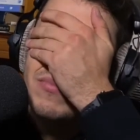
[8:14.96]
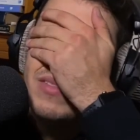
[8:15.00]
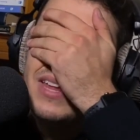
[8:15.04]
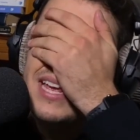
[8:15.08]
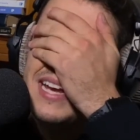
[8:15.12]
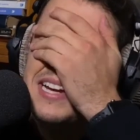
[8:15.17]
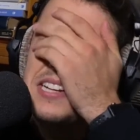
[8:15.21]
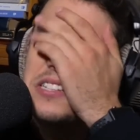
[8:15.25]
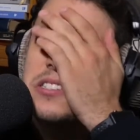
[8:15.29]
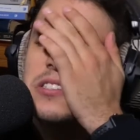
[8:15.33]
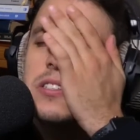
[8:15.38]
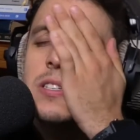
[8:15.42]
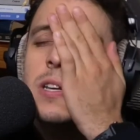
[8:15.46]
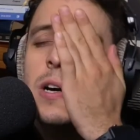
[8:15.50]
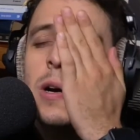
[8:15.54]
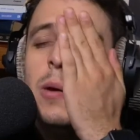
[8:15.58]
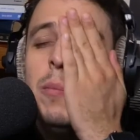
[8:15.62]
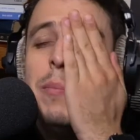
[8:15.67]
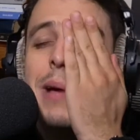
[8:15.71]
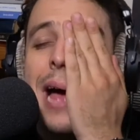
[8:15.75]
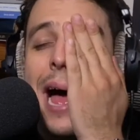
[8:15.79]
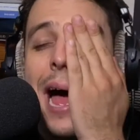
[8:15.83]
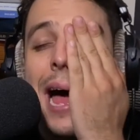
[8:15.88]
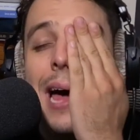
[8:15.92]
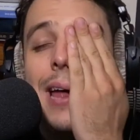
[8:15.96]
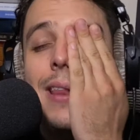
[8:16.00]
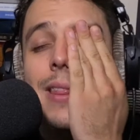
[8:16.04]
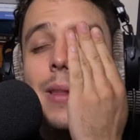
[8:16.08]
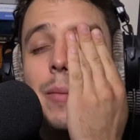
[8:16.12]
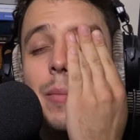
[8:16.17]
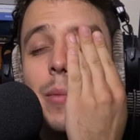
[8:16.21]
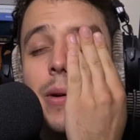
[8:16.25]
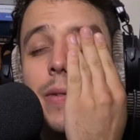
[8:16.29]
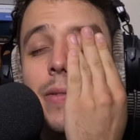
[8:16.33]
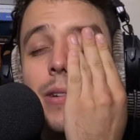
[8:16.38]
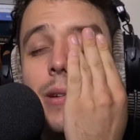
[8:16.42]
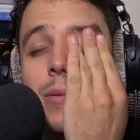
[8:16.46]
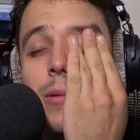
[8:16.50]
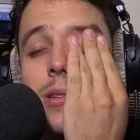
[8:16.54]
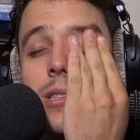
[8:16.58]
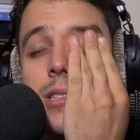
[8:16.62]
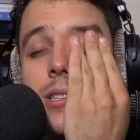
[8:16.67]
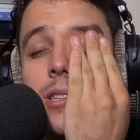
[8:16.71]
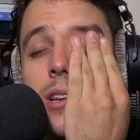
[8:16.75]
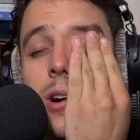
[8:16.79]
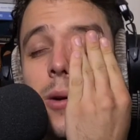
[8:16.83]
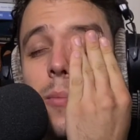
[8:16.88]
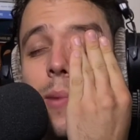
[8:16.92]
It's so bad. The movie was
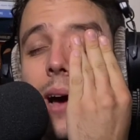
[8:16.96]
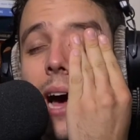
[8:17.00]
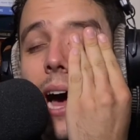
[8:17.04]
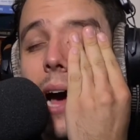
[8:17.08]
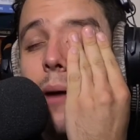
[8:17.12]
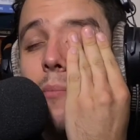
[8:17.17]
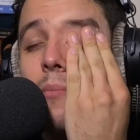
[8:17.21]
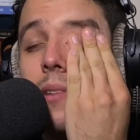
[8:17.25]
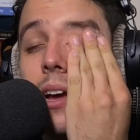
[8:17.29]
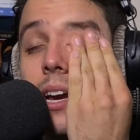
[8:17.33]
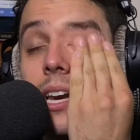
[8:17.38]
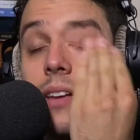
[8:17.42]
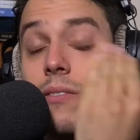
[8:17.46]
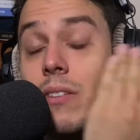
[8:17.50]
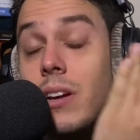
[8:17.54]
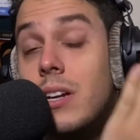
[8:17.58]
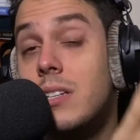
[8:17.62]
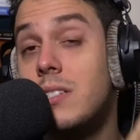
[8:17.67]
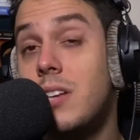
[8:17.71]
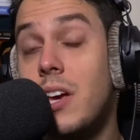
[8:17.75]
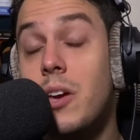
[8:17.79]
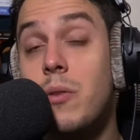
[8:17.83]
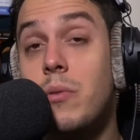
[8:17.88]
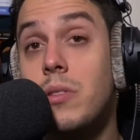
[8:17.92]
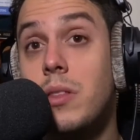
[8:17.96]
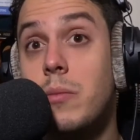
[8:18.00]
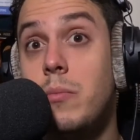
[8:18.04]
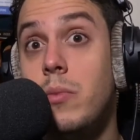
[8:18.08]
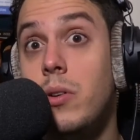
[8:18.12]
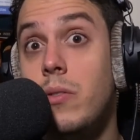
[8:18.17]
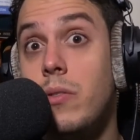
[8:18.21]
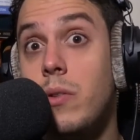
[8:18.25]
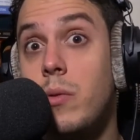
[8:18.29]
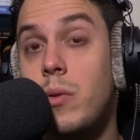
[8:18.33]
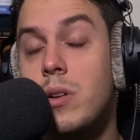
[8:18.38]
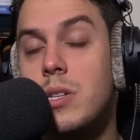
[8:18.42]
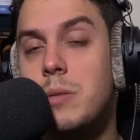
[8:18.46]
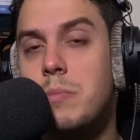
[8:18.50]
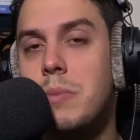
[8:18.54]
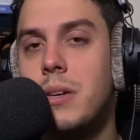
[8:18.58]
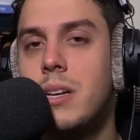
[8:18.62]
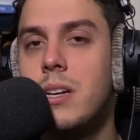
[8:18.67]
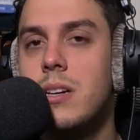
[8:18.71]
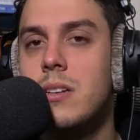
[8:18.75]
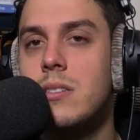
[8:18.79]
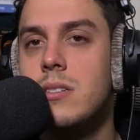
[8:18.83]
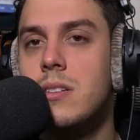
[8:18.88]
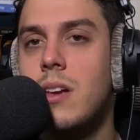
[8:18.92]
so bad. I'm not even going to tell you what the movie was
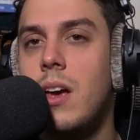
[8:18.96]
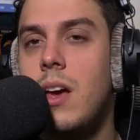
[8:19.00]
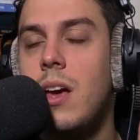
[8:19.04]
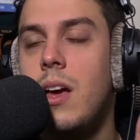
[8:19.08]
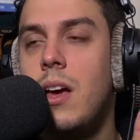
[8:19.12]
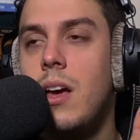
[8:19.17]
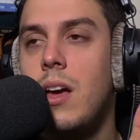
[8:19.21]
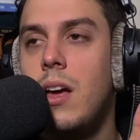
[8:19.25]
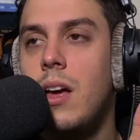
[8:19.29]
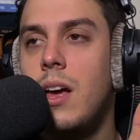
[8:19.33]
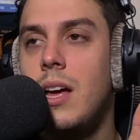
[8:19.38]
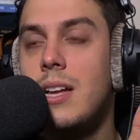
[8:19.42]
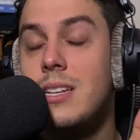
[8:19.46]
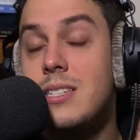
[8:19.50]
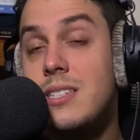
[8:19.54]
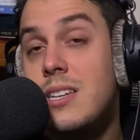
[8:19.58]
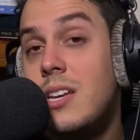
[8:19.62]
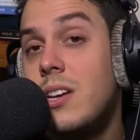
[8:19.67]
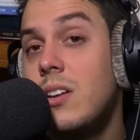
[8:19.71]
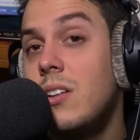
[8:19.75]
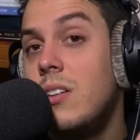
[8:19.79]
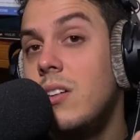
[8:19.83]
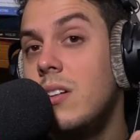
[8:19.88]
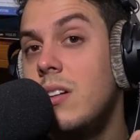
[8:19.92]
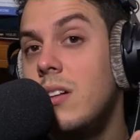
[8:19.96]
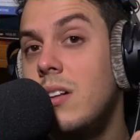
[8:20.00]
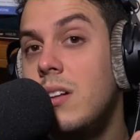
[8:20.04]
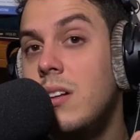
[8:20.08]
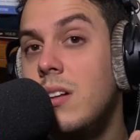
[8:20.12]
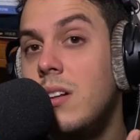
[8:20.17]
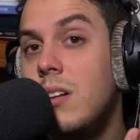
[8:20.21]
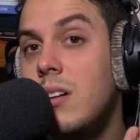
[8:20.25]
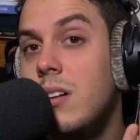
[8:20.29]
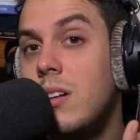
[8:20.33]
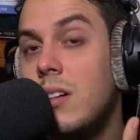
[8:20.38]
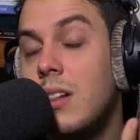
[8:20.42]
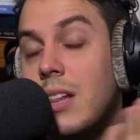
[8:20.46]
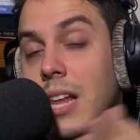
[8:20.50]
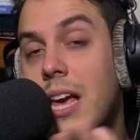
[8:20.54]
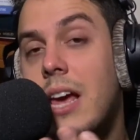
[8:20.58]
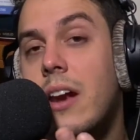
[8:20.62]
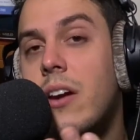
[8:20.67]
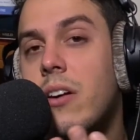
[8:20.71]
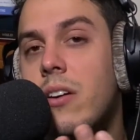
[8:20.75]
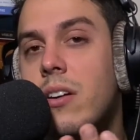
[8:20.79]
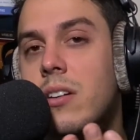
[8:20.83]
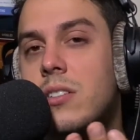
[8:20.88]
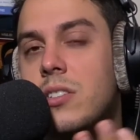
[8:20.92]
because until
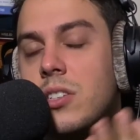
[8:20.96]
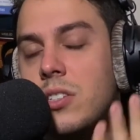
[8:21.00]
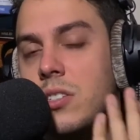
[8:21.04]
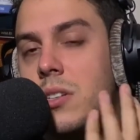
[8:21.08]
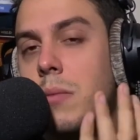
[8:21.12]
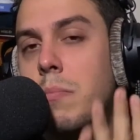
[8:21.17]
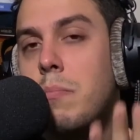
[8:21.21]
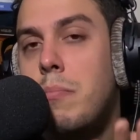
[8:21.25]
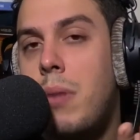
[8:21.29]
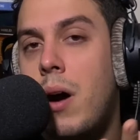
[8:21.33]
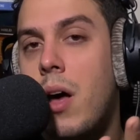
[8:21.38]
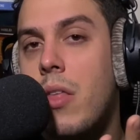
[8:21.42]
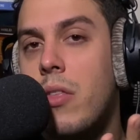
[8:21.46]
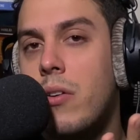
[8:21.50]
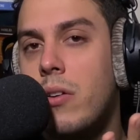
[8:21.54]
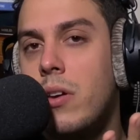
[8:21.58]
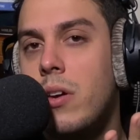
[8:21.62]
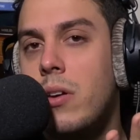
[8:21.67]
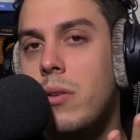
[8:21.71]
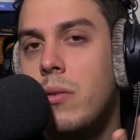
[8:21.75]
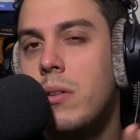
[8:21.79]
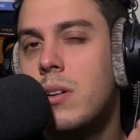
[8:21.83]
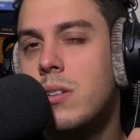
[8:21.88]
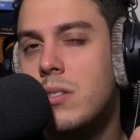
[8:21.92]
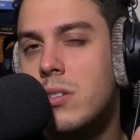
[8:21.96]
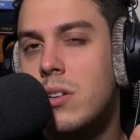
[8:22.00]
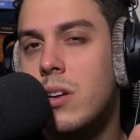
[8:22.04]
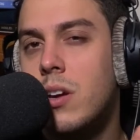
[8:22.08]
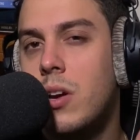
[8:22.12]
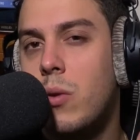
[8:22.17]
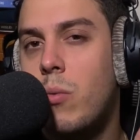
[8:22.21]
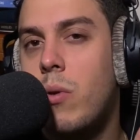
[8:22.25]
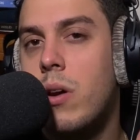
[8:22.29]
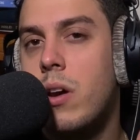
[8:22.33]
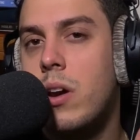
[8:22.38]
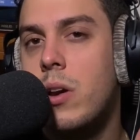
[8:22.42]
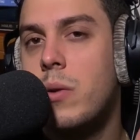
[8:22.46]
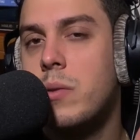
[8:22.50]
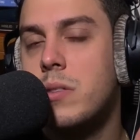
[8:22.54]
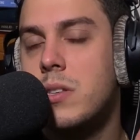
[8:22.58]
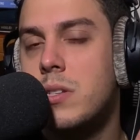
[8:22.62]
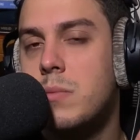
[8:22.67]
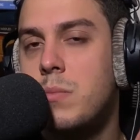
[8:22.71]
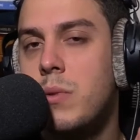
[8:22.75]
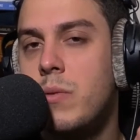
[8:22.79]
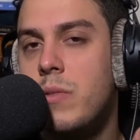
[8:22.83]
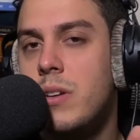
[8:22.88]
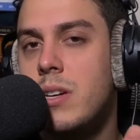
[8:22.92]
later, just to bother you, because you're going to want to know what
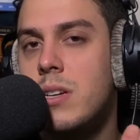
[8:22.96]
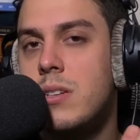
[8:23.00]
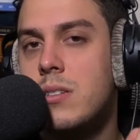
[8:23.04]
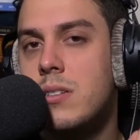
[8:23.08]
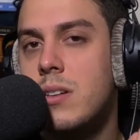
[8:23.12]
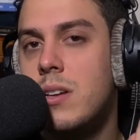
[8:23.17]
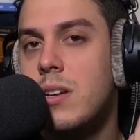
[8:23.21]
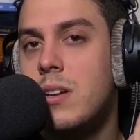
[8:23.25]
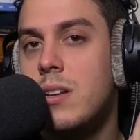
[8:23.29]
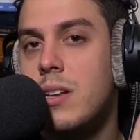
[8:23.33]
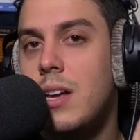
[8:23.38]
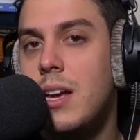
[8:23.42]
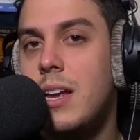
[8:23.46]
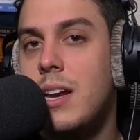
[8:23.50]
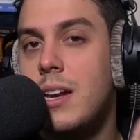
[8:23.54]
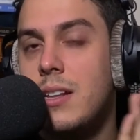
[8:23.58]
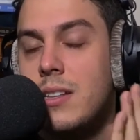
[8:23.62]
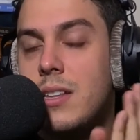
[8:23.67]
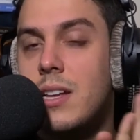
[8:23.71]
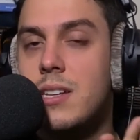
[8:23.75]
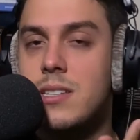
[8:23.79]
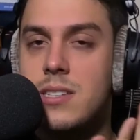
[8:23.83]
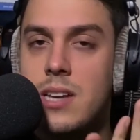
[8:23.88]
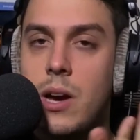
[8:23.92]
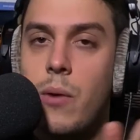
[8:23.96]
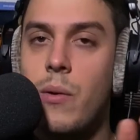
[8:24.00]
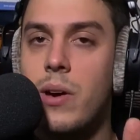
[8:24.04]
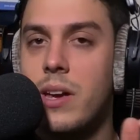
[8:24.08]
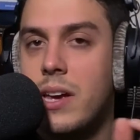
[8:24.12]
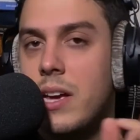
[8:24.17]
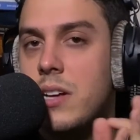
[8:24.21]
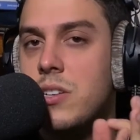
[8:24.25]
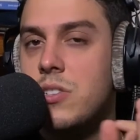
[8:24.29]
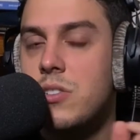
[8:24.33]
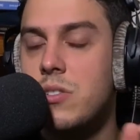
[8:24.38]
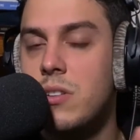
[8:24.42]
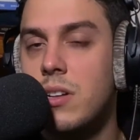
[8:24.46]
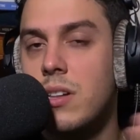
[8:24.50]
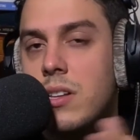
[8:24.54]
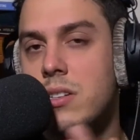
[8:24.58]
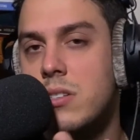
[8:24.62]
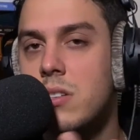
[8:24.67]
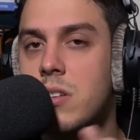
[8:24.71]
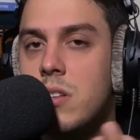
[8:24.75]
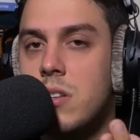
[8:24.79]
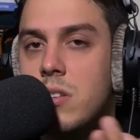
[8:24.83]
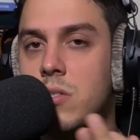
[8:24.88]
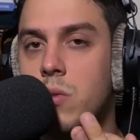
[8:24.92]
this movie is. And that's how I get you to
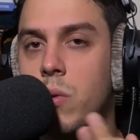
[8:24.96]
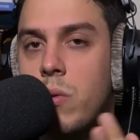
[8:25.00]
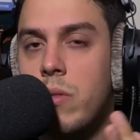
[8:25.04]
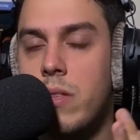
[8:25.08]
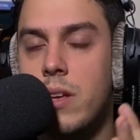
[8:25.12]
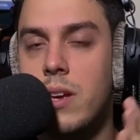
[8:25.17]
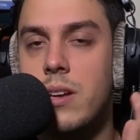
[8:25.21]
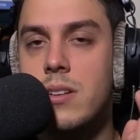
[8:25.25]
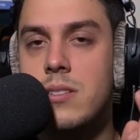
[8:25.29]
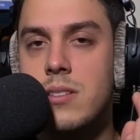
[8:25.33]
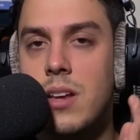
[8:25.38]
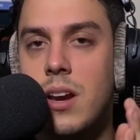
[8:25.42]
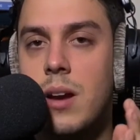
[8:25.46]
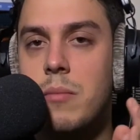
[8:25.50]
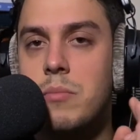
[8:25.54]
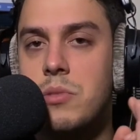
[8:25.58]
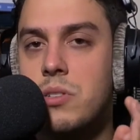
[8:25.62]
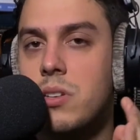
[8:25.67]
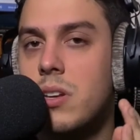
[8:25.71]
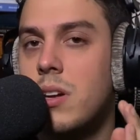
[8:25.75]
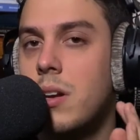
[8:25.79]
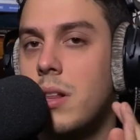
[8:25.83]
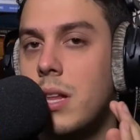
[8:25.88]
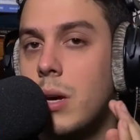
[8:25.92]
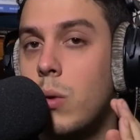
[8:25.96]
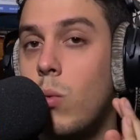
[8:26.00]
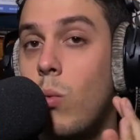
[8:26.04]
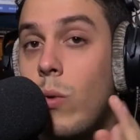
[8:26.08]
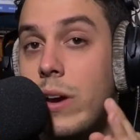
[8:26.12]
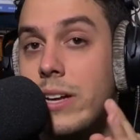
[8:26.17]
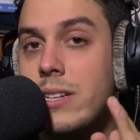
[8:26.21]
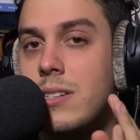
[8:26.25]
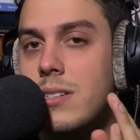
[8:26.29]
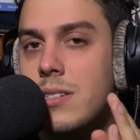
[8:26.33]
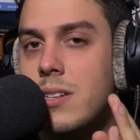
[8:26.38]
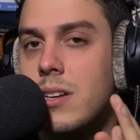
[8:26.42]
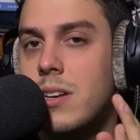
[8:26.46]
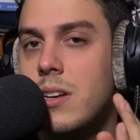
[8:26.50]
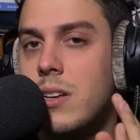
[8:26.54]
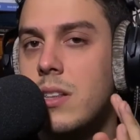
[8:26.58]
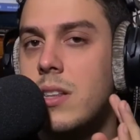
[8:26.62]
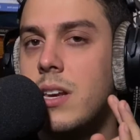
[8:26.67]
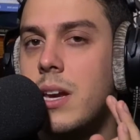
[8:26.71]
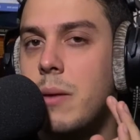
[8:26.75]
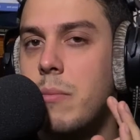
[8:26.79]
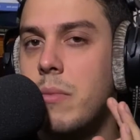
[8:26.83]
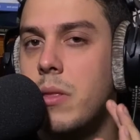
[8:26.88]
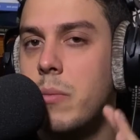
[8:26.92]
listen to this whole thing, is that I'm just going to like wait to tell you
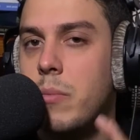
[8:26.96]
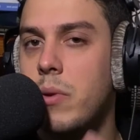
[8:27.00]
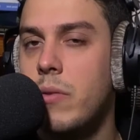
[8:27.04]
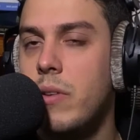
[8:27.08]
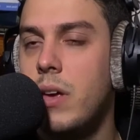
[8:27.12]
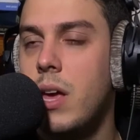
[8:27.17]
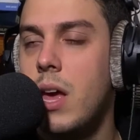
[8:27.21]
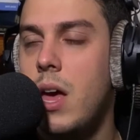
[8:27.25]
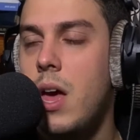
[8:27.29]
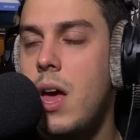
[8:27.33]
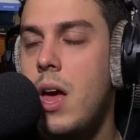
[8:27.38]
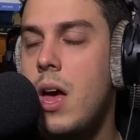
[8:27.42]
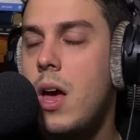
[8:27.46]
the name of the movie.